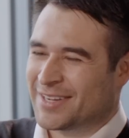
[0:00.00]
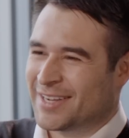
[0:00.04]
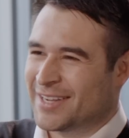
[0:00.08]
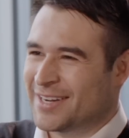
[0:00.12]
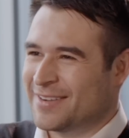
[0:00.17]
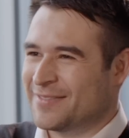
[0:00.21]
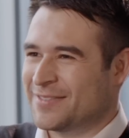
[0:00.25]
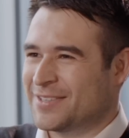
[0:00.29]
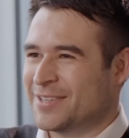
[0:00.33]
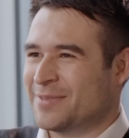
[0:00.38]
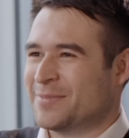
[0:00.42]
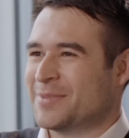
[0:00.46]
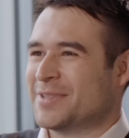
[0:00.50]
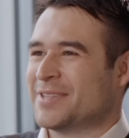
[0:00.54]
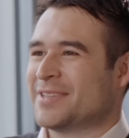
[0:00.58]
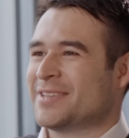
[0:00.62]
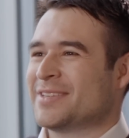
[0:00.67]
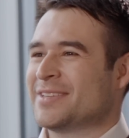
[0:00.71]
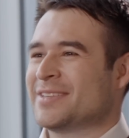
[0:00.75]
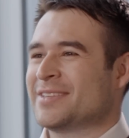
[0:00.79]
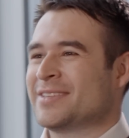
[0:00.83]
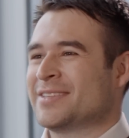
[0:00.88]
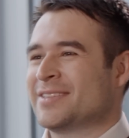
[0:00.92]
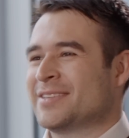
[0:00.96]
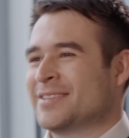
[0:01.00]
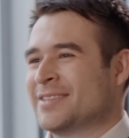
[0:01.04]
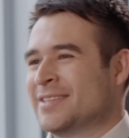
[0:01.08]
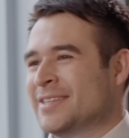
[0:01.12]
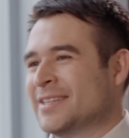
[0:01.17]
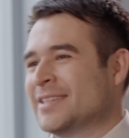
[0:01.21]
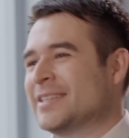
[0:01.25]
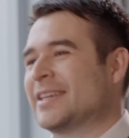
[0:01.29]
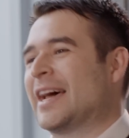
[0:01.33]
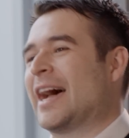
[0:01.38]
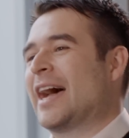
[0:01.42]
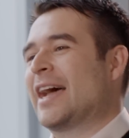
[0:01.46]
kind of some of the
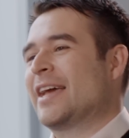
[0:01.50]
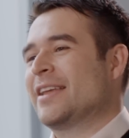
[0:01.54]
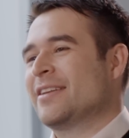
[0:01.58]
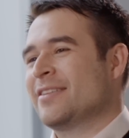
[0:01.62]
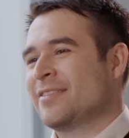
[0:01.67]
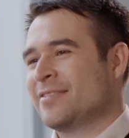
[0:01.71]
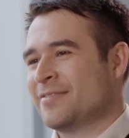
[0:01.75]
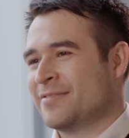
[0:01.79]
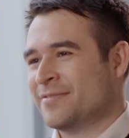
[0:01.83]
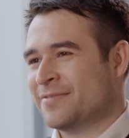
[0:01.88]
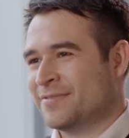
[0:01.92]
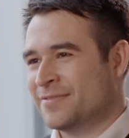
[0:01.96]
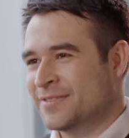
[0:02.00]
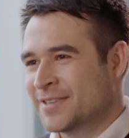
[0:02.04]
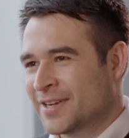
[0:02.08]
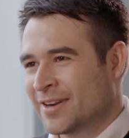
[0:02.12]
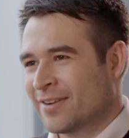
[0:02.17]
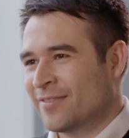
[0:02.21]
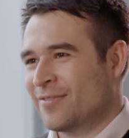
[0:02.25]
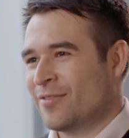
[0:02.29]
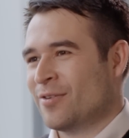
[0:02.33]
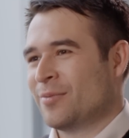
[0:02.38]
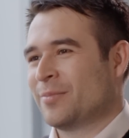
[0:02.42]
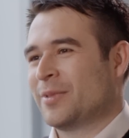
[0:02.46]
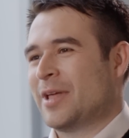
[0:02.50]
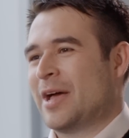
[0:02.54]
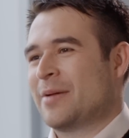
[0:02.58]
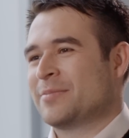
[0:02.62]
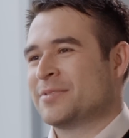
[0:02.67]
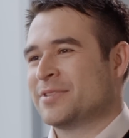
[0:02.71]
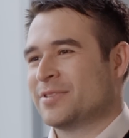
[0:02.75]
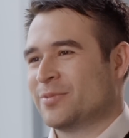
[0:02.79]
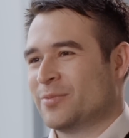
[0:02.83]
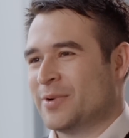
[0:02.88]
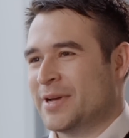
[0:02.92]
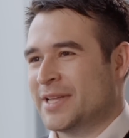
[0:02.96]
design of Terraform Labs
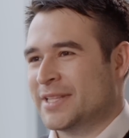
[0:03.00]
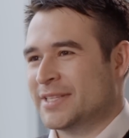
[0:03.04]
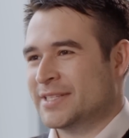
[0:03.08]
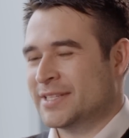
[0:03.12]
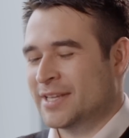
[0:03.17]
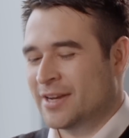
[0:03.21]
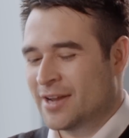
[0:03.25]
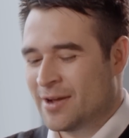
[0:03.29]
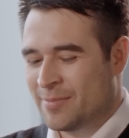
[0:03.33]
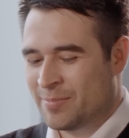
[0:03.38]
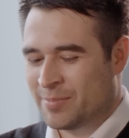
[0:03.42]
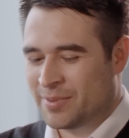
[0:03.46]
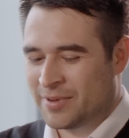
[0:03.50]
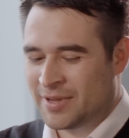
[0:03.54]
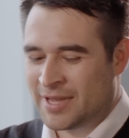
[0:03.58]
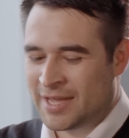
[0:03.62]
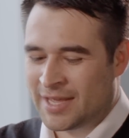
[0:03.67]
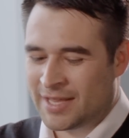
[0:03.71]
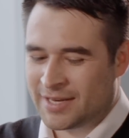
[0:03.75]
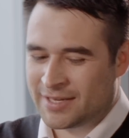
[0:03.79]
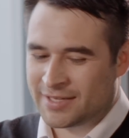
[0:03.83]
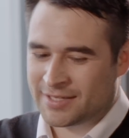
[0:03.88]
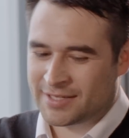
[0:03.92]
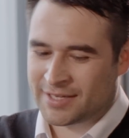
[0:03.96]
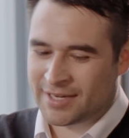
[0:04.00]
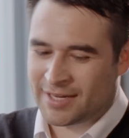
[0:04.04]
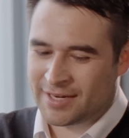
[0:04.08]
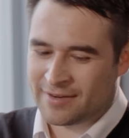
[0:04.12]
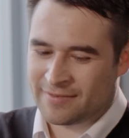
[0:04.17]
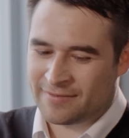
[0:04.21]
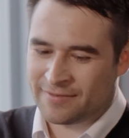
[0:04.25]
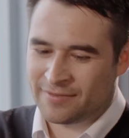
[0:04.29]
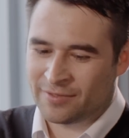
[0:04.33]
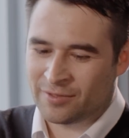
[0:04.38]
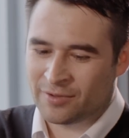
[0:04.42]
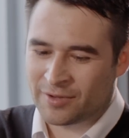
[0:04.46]
and the way it's set up, and kind
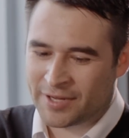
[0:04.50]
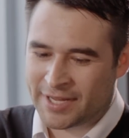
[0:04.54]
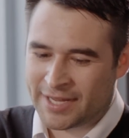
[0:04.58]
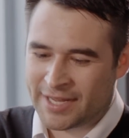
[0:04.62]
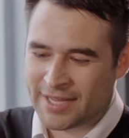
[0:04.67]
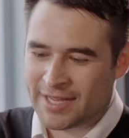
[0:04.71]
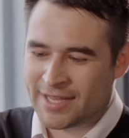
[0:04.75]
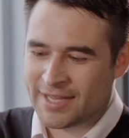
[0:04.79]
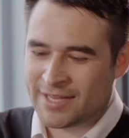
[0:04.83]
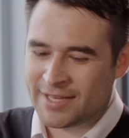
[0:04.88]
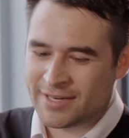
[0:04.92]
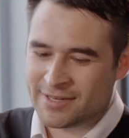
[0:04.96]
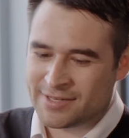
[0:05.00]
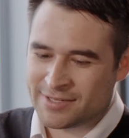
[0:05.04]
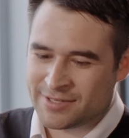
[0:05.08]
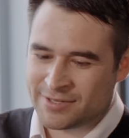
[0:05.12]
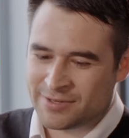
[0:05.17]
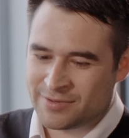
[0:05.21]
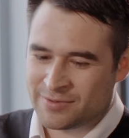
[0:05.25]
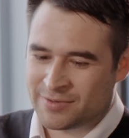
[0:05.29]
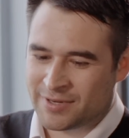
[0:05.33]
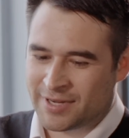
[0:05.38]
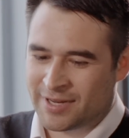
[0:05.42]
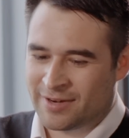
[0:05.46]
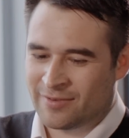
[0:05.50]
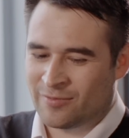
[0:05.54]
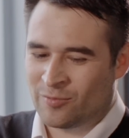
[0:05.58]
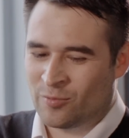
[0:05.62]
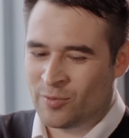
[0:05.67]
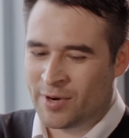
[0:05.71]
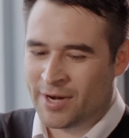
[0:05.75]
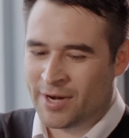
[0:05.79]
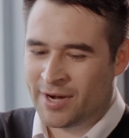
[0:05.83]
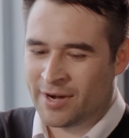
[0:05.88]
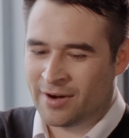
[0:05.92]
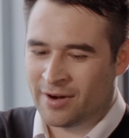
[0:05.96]
of looking into kind of
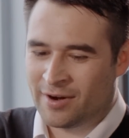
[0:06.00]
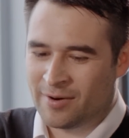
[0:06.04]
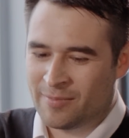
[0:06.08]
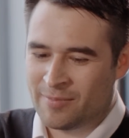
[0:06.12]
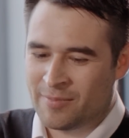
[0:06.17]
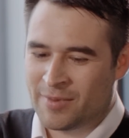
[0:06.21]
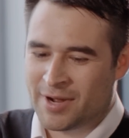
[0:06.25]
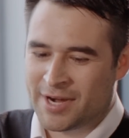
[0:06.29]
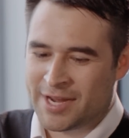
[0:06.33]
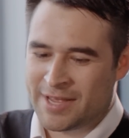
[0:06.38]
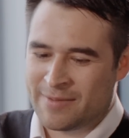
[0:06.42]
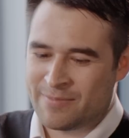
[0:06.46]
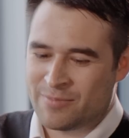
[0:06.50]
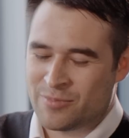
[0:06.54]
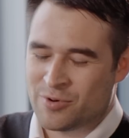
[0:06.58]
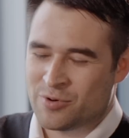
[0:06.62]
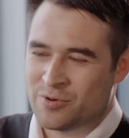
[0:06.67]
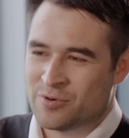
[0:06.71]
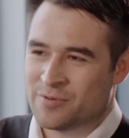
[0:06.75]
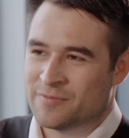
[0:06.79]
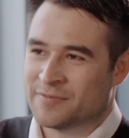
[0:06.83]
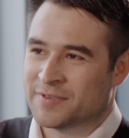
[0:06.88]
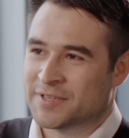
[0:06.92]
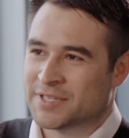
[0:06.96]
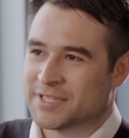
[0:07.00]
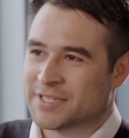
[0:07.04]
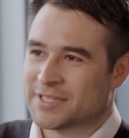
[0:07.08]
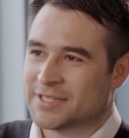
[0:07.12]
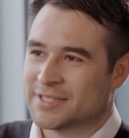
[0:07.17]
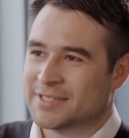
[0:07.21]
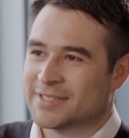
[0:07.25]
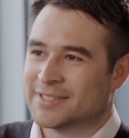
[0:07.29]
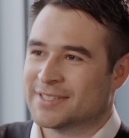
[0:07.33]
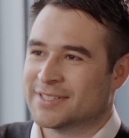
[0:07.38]
where money moves